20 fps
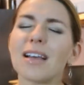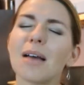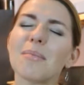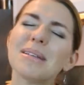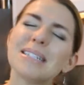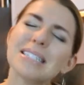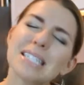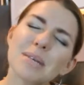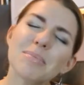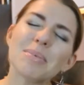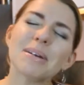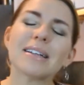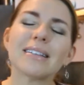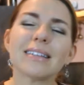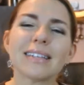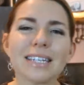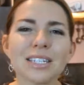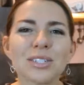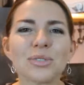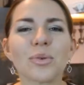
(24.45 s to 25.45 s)
I mean,
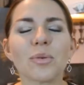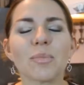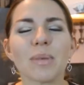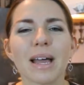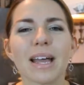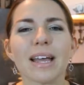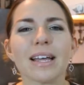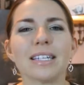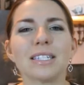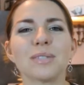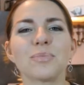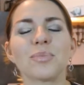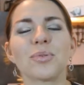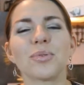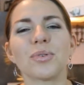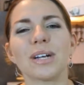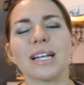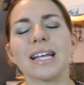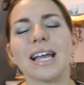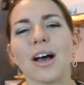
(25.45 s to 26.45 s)
typically sorbet is
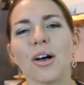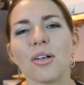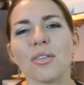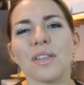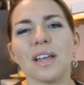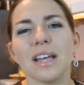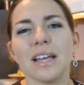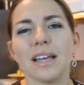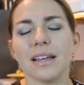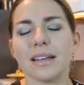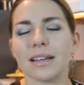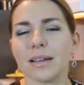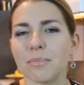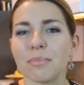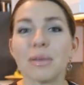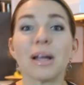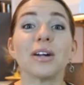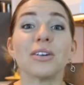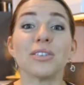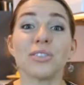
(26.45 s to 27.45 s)
pretty healthy
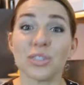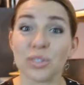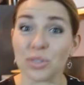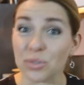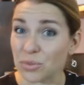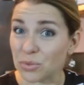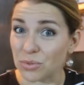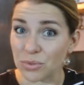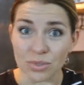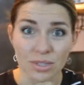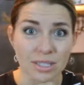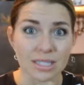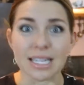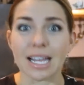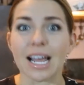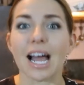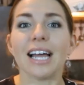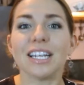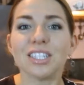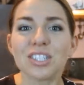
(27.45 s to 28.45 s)
compared to, say,
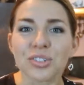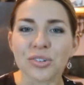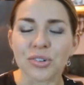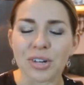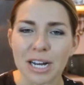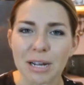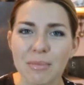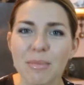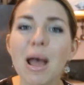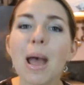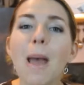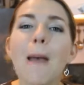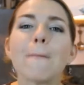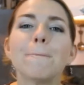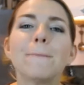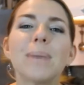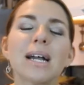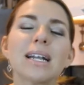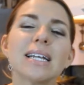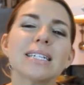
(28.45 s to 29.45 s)
ice cream,
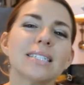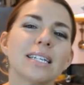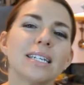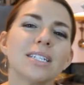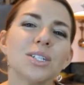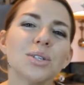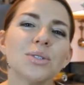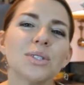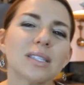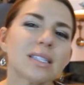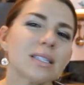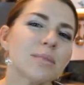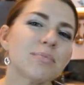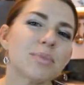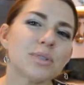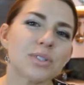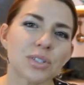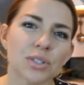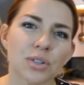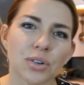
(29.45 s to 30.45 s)
but it does use a
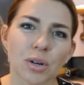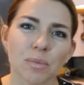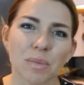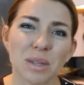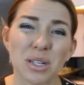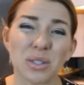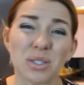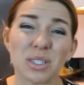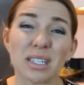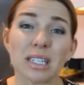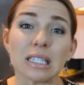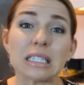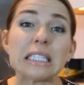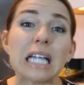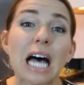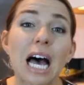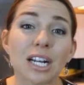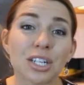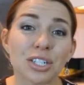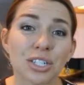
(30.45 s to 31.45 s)
simple syrup that uses a
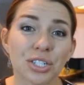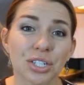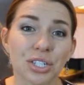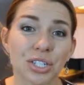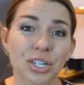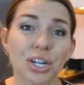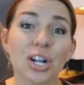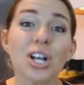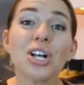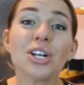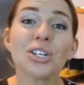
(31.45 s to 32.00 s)
lot of sugar.